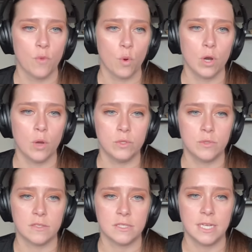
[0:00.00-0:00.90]
4-0
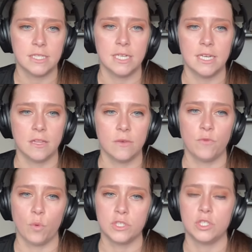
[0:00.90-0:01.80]
in 2019 and then
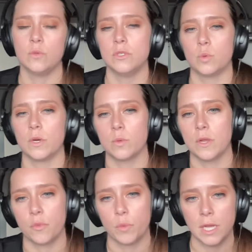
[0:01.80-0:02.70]
4-2 in
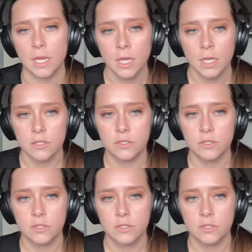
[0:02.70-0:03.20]
2023.